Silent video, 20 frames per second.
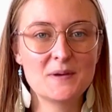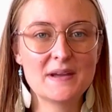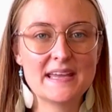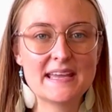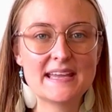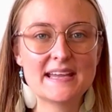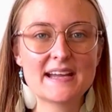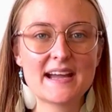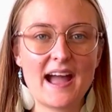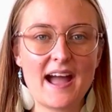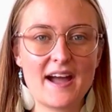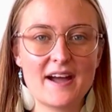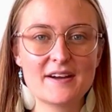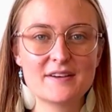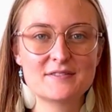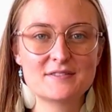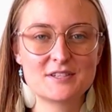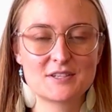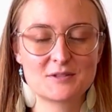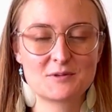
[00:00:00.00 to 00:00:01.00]
We
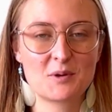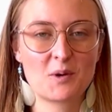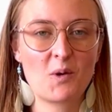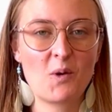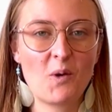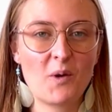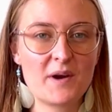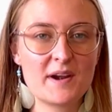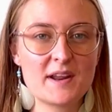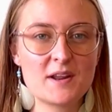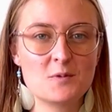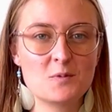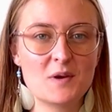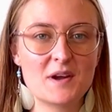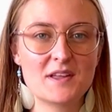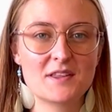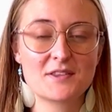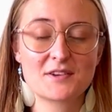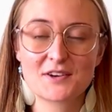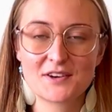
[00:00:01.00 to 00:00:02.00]
have just recorded
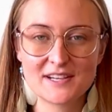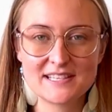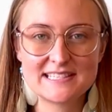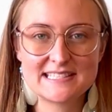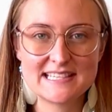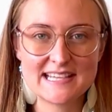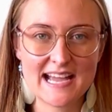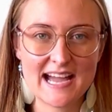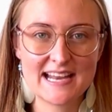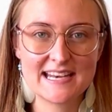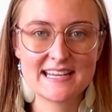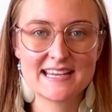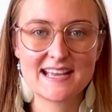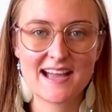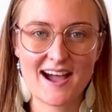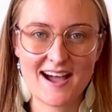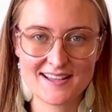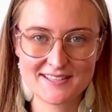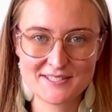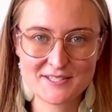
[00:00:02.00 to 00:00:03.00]
with Christiane
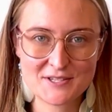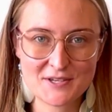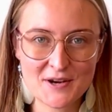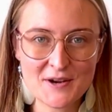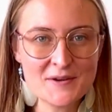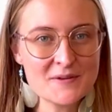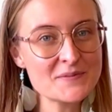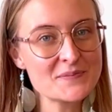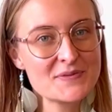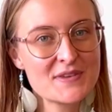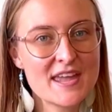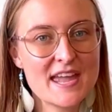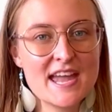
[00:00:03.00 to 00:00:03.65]
Castro.